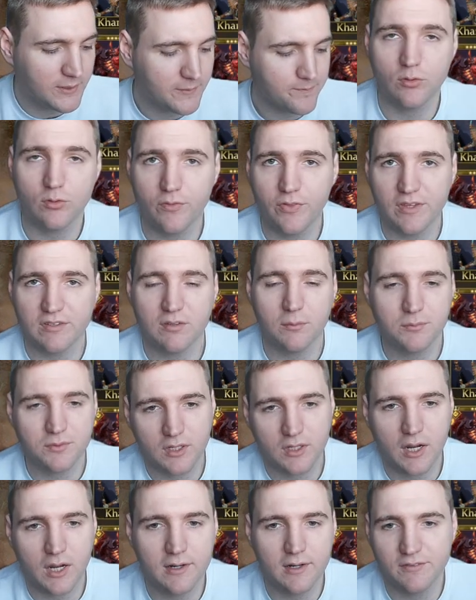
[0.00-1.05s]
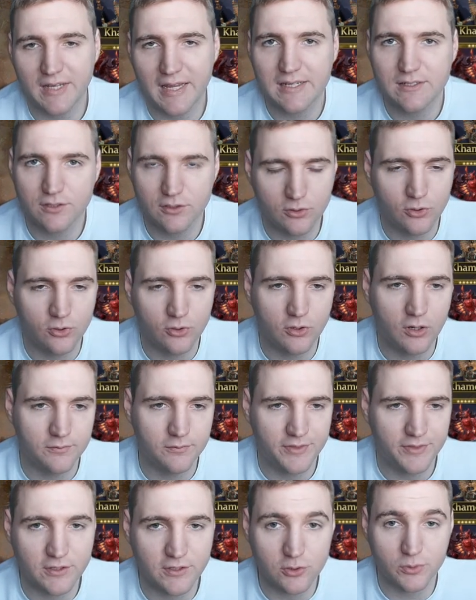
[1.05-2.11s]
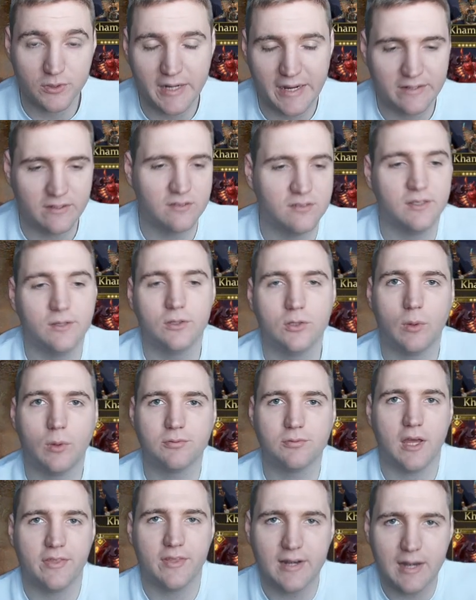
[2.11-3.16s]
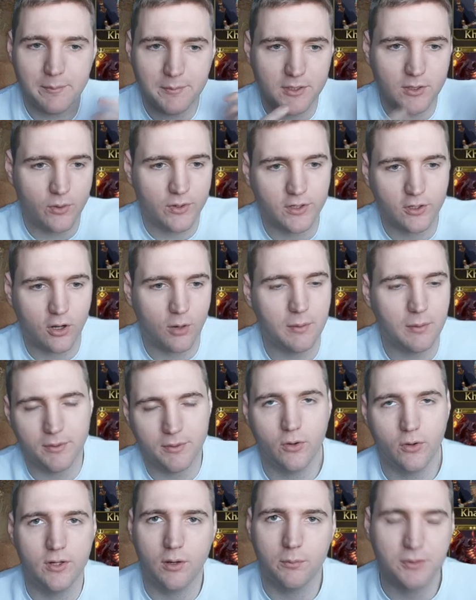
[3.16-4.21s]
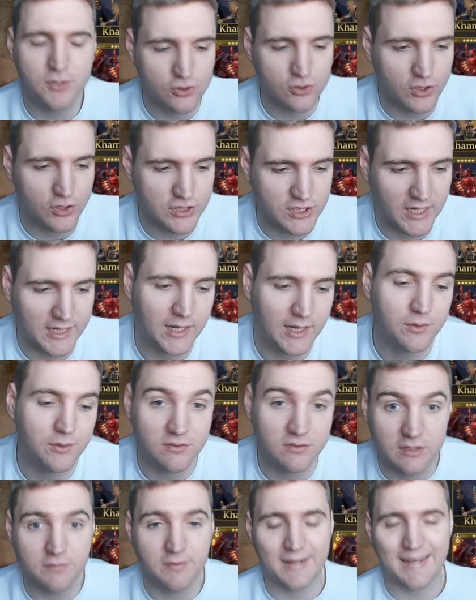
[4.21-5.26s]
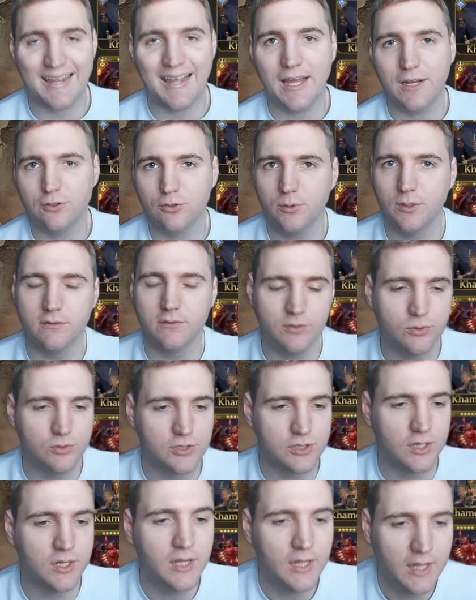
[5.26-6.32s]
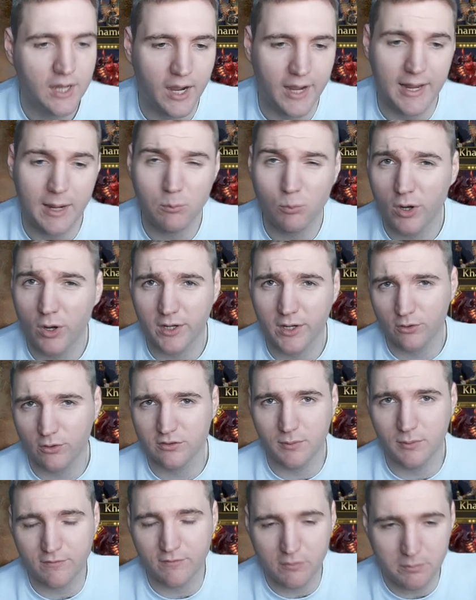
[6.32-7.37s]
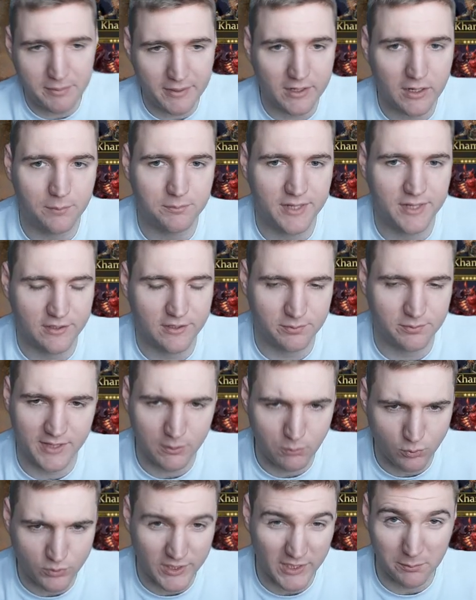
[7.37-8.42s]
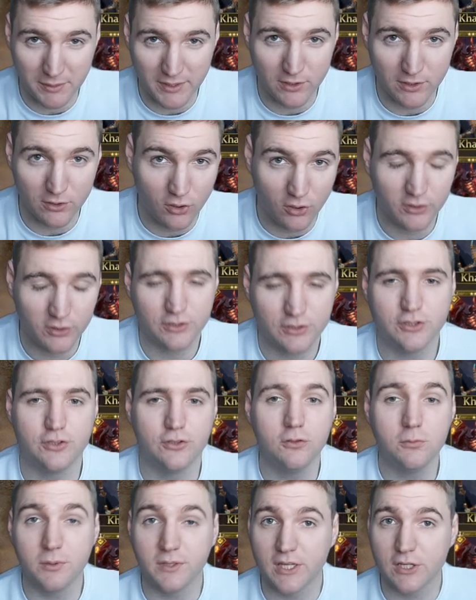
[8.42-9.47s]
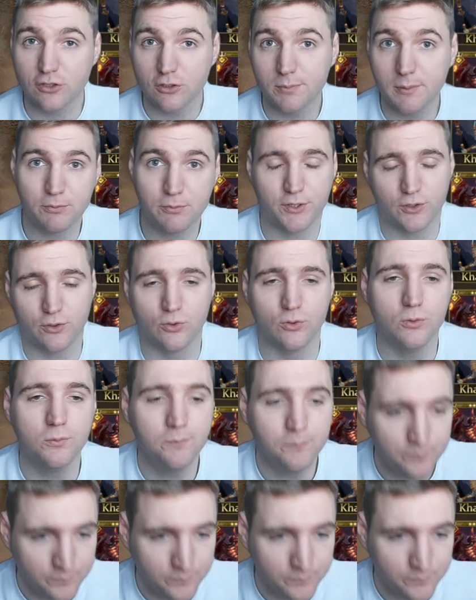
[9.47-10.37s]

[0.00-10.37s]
So if there's some kind of data or things you would like to see on the website, then let me know in a comment below and I'll be sure to check it out and see if I can do it in future. I am working on some other big updates, but they will take a bit longer to do, but they should be pretty cool.